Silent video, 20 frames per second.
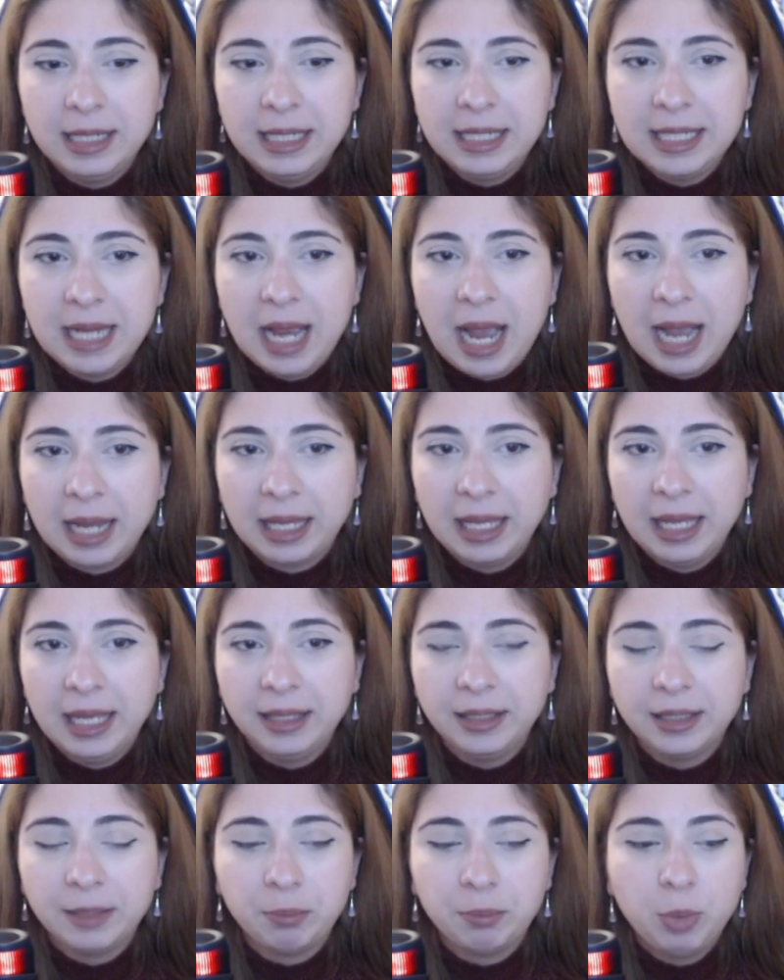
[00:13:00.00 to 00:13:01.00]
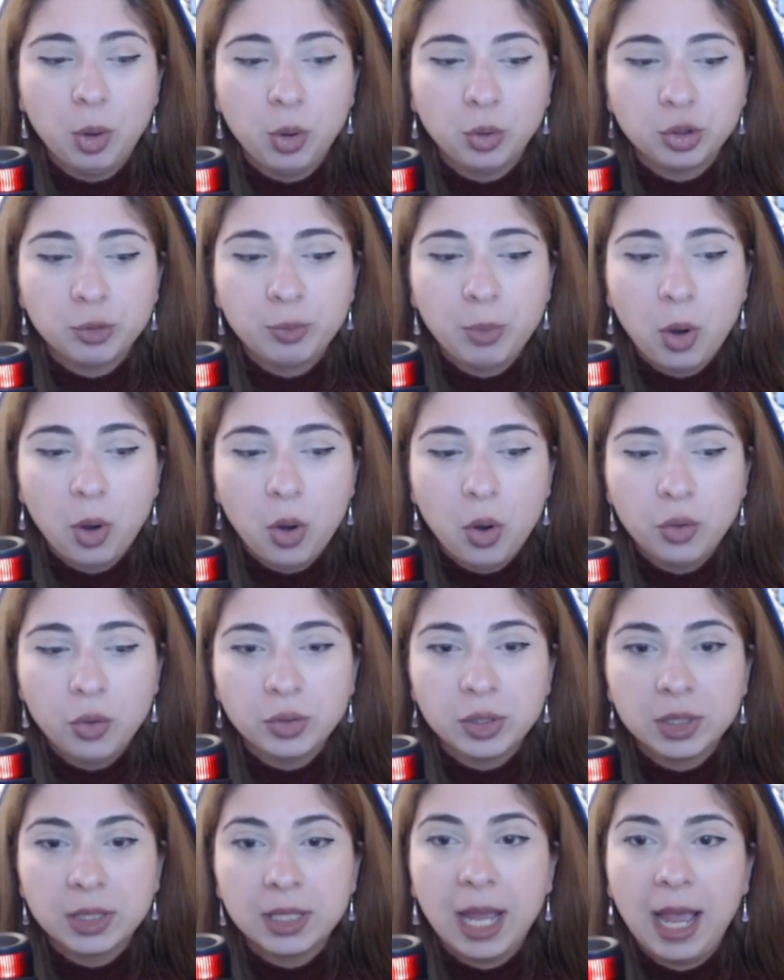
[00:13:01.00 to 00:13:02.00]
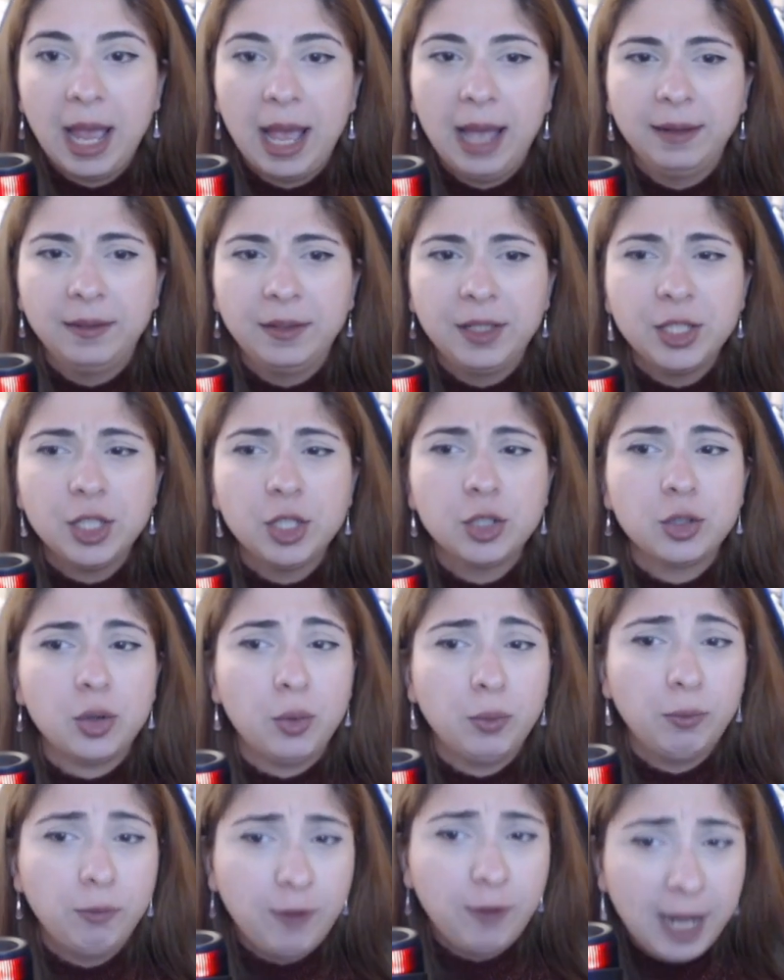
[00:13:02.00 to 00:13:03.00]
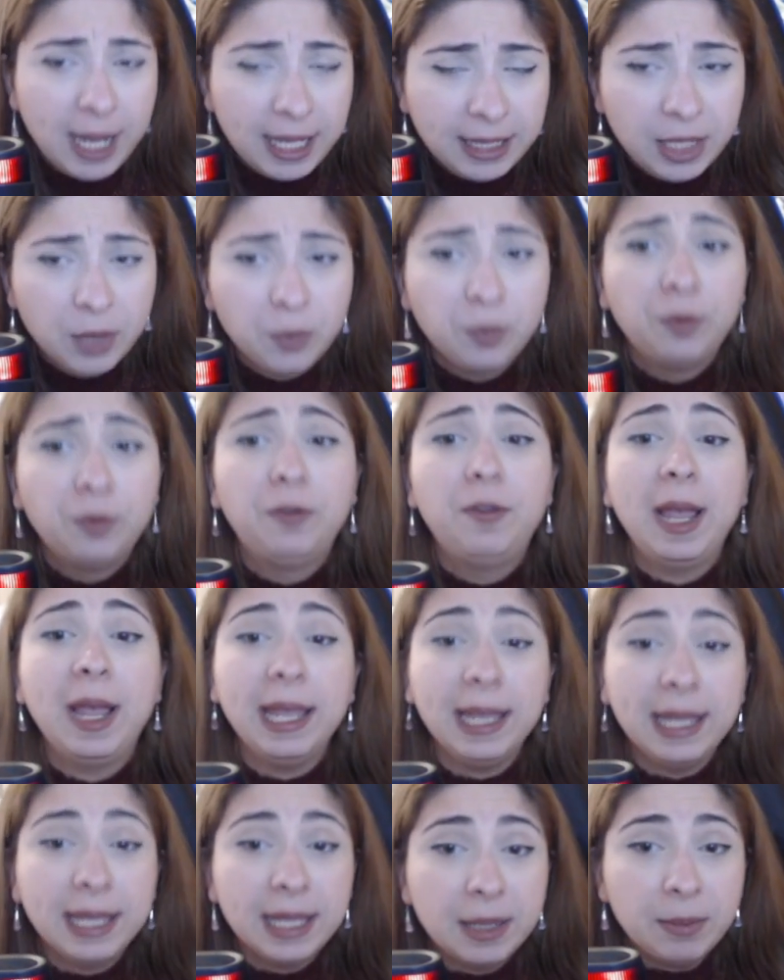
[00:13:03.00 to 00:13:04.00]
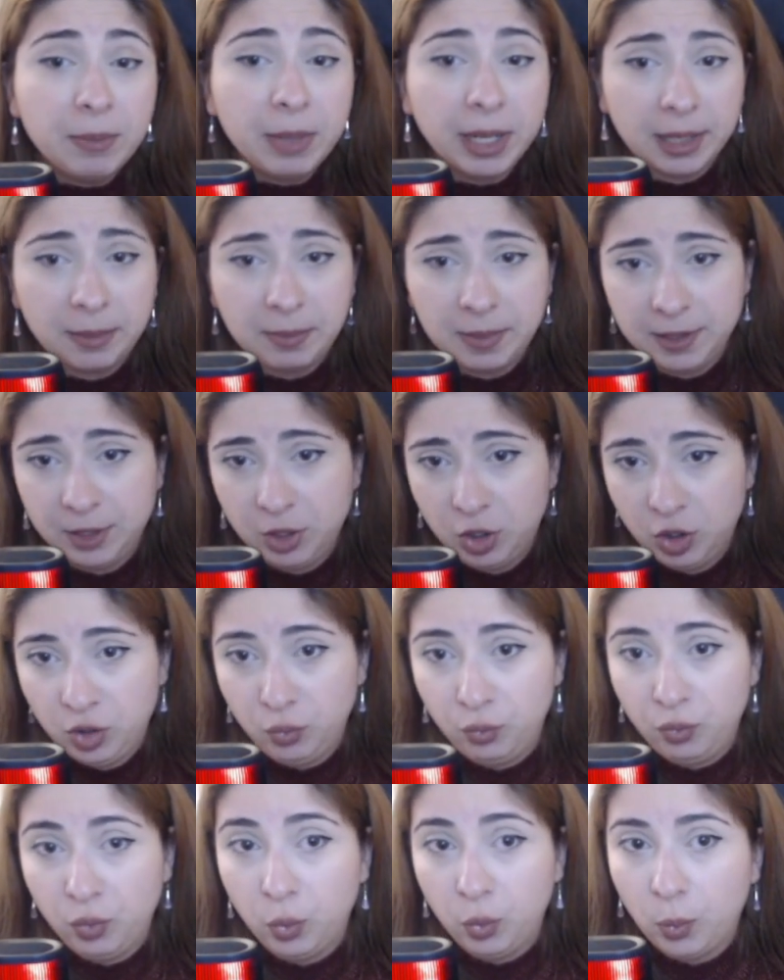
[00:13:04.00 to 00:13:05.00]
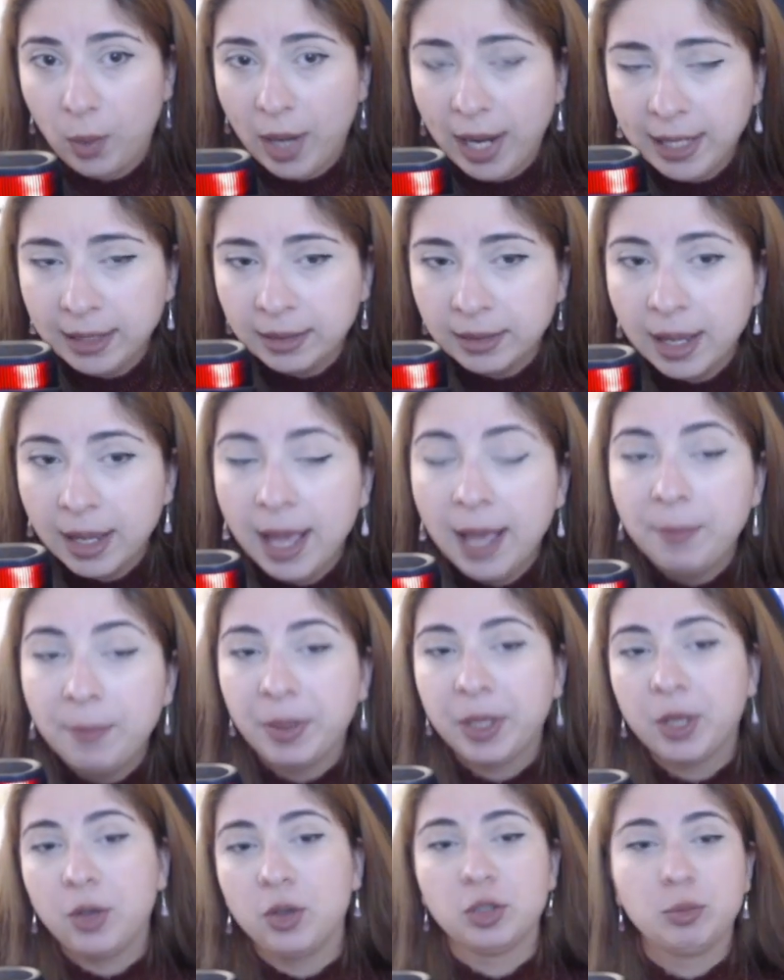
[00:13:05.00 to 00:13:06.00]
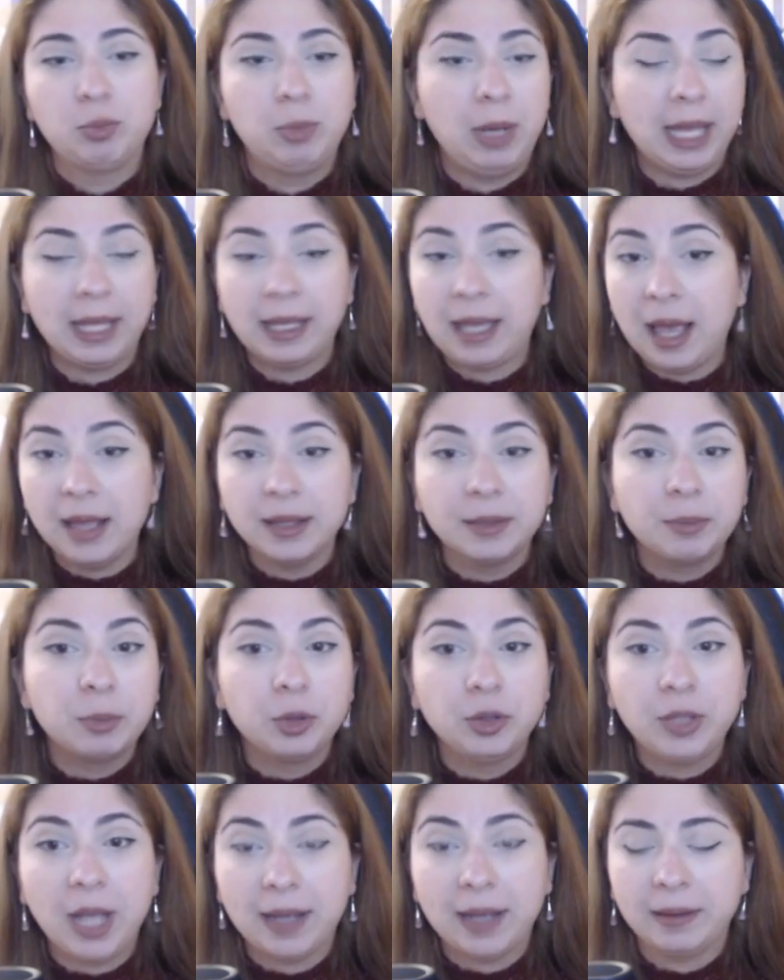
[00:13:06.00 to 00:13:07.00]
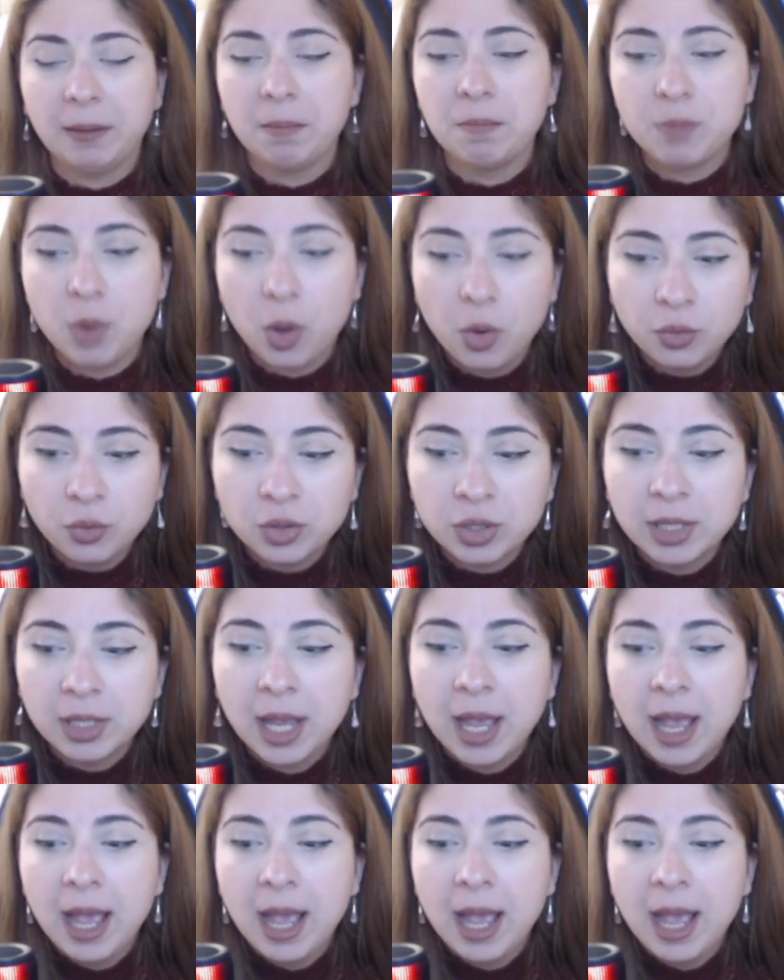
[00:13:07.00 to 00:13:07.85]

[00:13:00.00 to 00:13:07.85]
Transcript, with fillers: attacking the both pawns and this is already way better position for white because black can't protect them both.